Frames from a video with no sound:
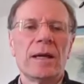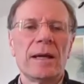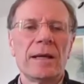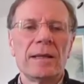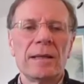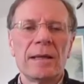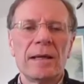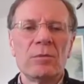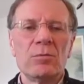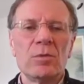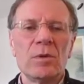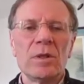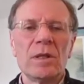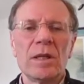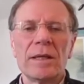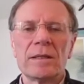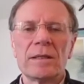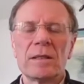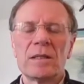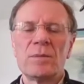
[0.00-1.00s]
I would
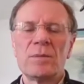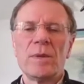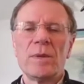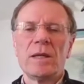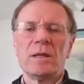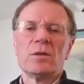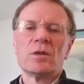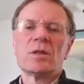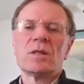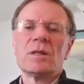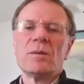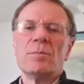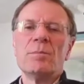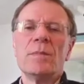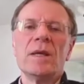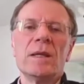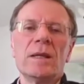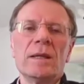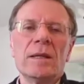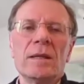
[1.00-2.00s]
like to spend just a
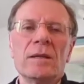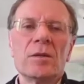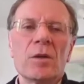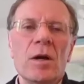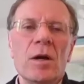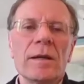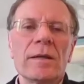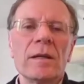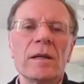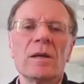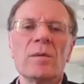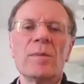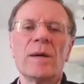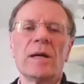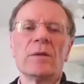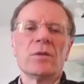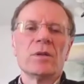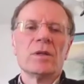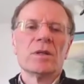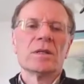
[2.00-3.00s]
minute talking
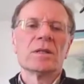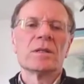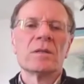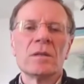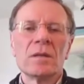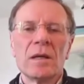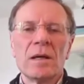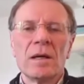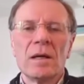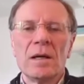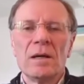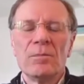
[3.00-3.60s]
about this.